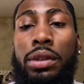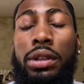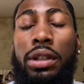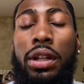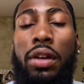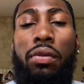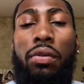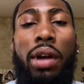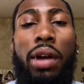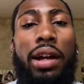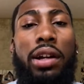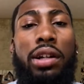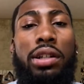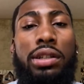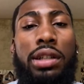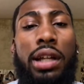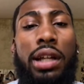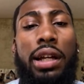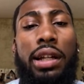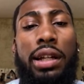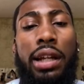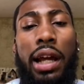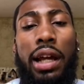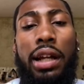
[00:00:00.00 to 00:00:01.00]
the Raiders,
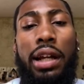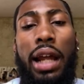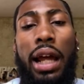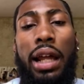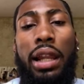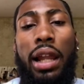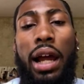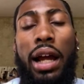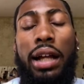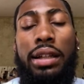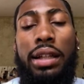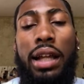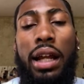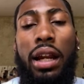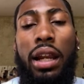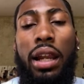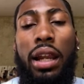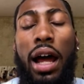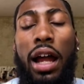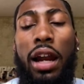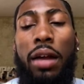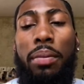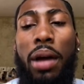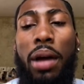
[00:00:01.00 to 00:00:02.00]
they they they like that a
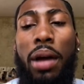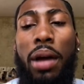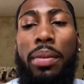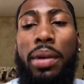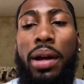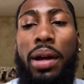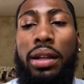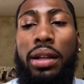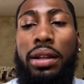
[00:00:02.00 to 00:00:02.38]
lot about me.